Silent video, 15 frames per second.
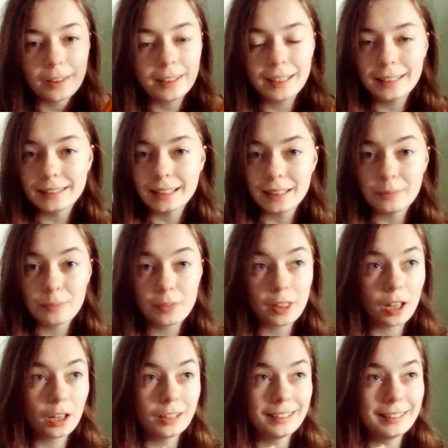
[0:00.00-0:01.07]
Is it?
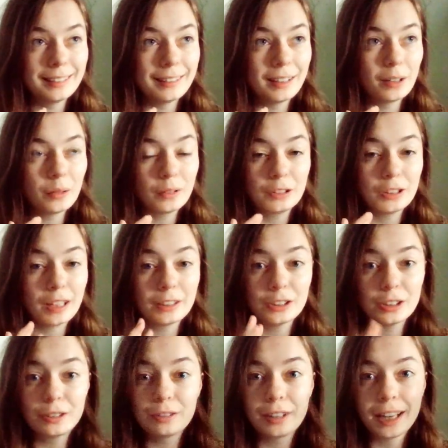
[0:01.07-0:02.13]
And has
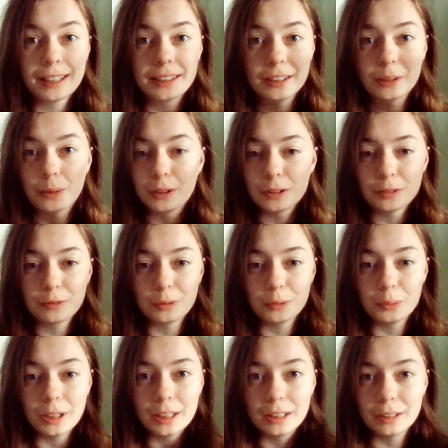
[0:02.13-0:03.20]
she created a wonderful
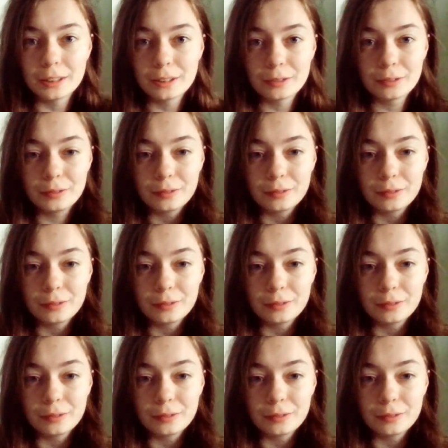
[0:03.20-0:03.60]
world